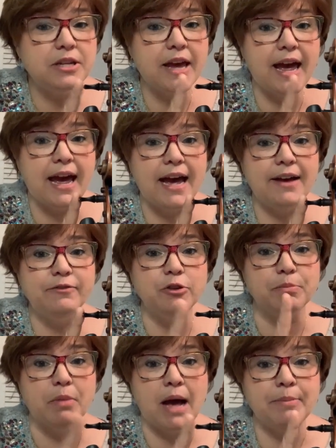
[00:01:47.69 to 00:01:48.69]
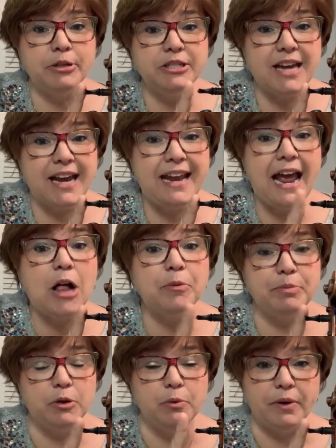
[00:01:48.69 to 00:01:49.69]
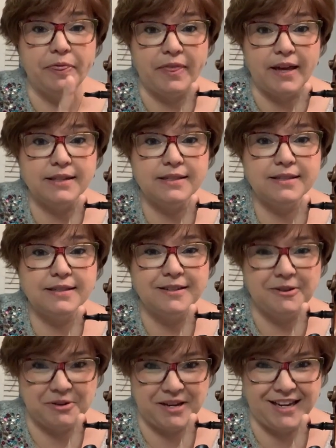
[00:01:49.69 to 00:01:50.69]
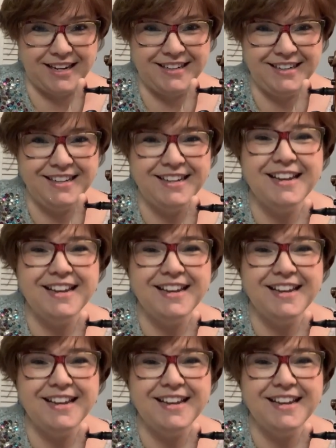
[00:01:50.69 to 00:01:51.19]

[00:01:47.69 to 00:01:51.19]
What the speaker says: to have your mom or dad help you with this, okay?